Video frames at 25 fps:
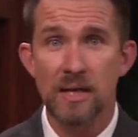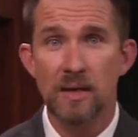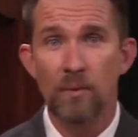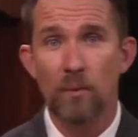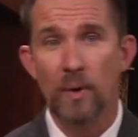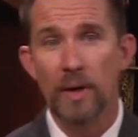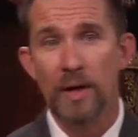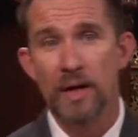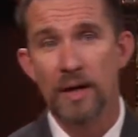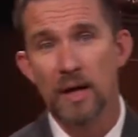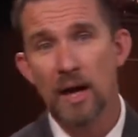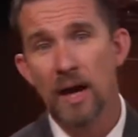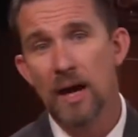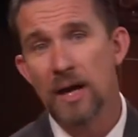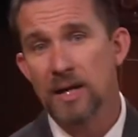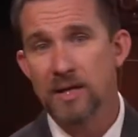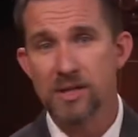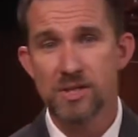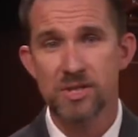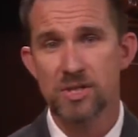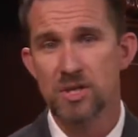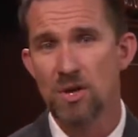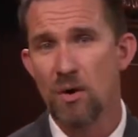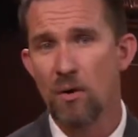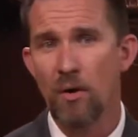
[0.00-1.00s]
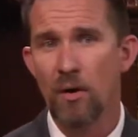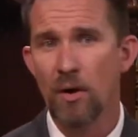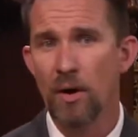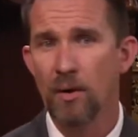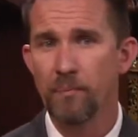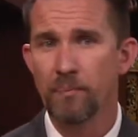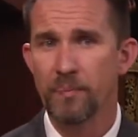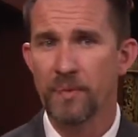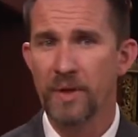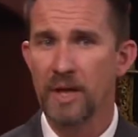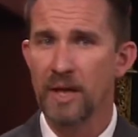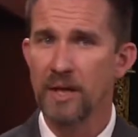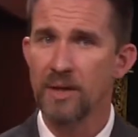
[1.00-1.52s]
where it got its
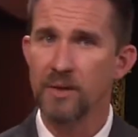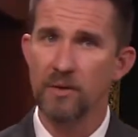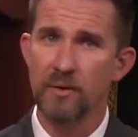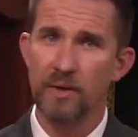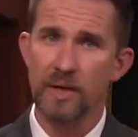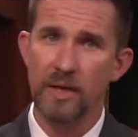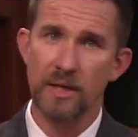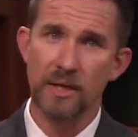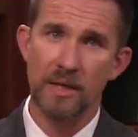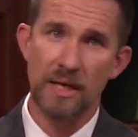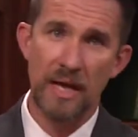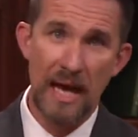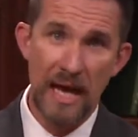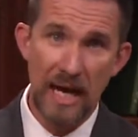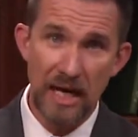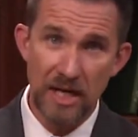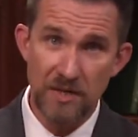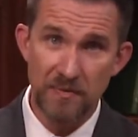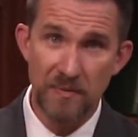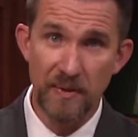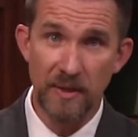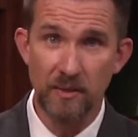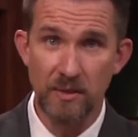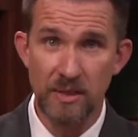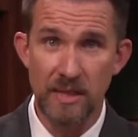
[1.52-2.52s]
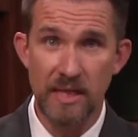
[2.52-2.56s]
start either in Nashville,